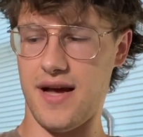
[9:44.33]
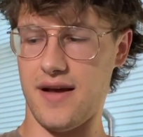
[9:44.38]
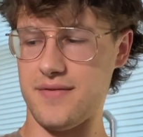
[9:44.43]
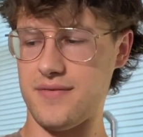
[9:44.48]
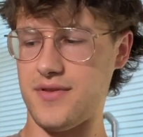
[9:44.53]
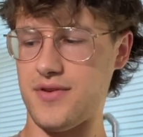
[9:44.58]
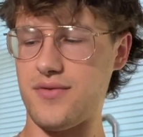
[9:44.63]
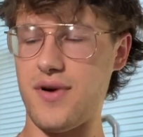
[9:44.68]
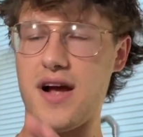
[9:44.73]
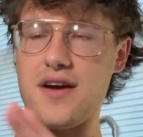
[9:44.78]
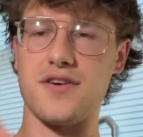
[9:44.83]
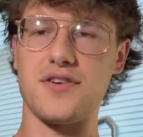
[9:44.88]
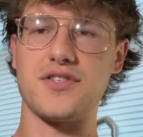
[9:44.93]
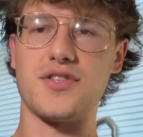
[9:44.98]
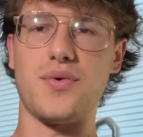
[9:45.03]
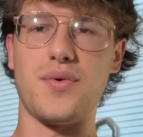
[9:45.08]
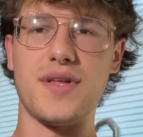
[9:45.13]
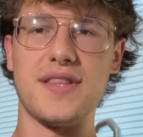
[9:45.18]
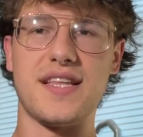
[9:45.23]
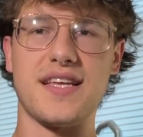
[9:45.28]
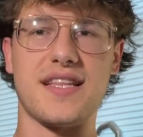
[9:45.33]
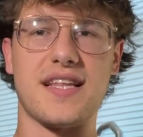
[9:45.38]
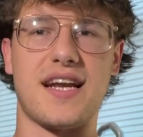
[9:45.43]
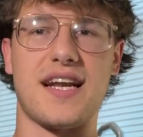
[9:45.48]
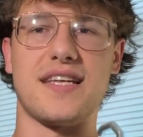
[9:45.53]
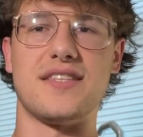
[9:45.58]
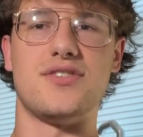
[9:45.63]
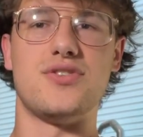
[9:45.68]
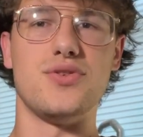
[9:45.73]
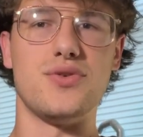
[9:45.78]
rocker is the one thing that
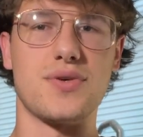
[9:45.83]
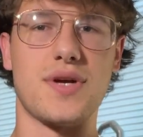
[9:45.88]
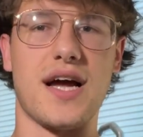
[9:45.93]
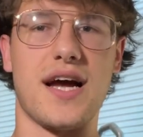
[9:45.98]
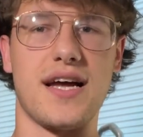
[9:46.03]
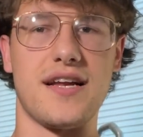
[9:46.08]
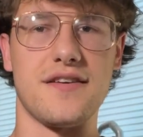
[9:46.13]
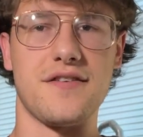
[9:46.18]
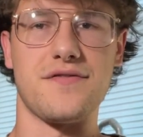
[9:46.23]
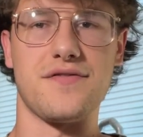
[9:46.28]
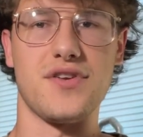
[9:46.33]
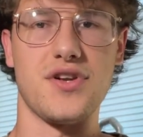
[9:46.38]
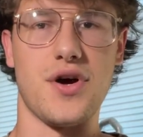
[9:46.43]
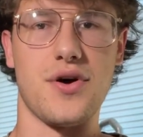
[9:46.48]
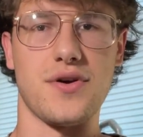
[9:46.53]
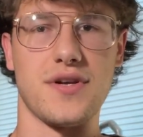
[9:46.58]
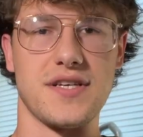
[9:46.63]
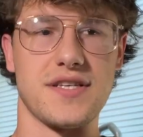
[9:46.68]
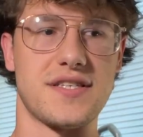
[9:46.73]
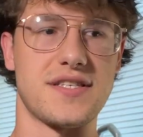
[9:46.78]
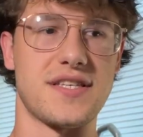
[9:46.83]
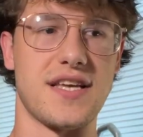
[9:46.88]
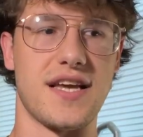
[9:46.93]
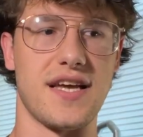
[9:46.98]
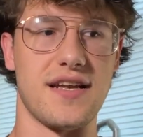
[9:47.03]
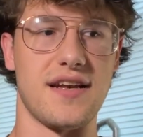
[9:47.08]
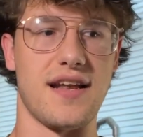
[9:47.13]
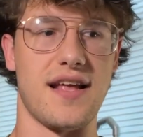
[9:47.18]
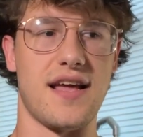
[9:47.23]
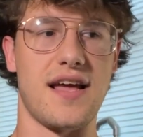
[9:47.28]
I do kind of notice
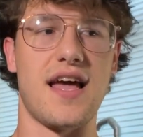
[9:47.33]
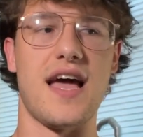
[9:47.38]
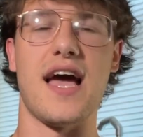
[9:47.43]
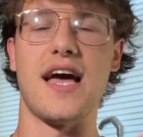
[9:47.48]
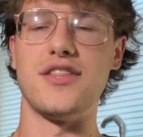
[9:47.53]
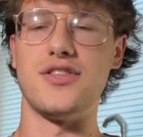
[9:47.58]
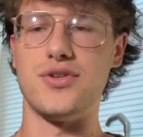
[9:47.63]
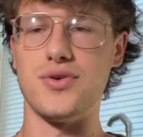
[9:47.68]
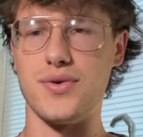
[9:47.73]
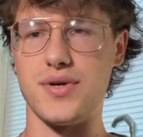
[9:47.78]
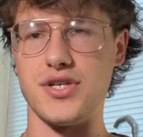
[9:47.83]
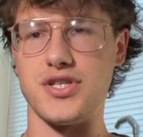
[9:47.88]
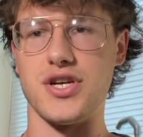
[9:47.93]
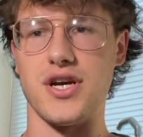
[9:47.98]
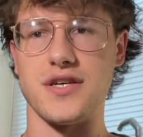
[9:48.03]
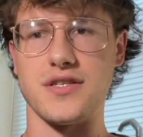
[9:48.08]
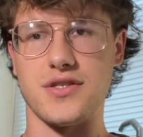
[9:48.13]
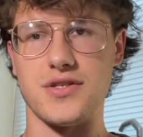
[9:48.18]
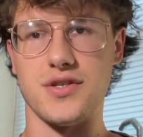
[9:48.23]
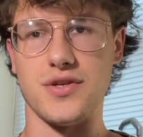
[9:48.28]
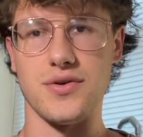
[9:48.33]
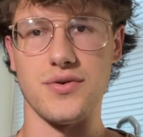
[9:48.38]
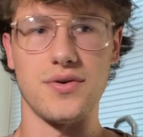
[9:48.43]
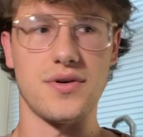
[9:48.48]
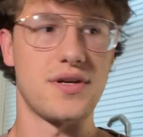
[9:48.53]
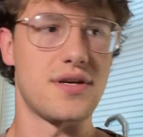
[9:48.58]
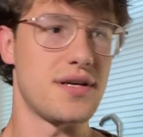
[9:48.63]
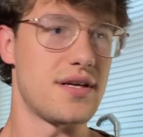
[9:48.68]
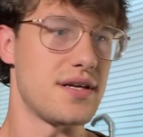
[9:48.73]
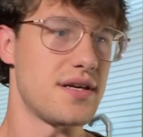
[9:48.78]
and had to adjust to
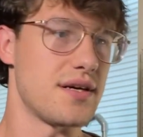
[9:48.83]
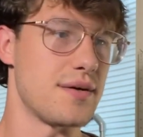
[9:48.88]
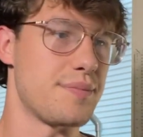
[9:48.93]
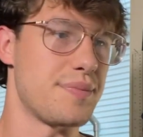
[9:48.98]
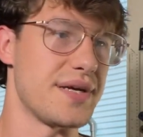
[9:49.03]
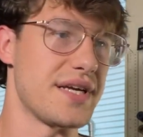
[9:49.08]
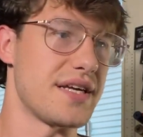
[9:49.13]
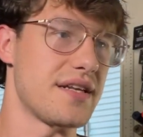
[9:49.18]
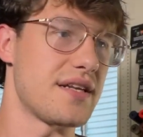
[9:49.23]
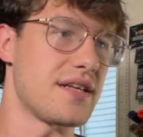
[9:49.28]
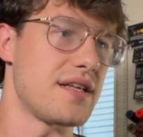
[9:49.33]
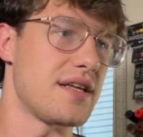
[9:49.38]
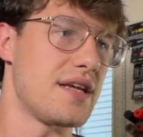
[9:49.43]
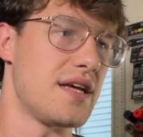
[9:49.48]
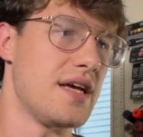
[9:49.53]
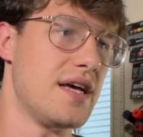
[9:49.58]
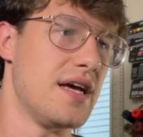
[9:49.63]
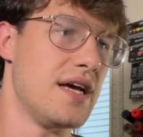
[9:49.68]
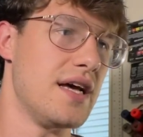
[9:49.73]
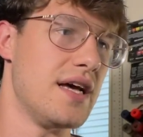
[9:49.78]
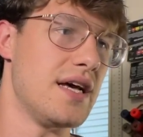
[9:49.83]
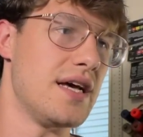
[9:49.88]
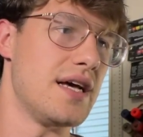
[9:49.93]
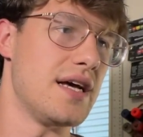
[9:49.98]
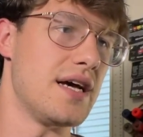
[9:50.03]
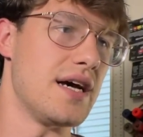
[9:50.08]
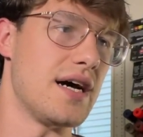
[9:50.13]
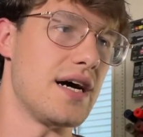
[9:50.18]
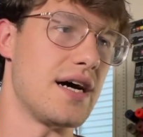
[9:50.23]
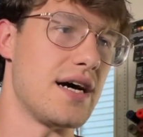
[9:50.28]
a bit.
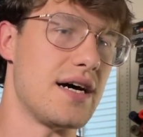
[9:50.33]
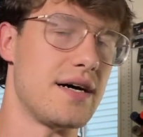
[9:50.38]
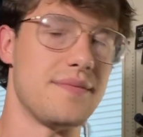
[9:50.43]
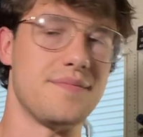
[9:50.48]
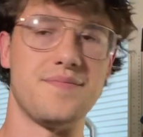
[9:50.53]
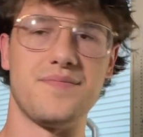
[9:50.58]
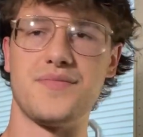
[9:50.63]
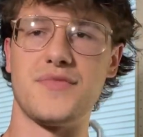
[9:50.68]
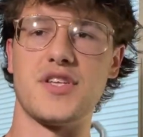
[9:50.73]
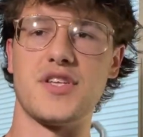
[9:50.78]
This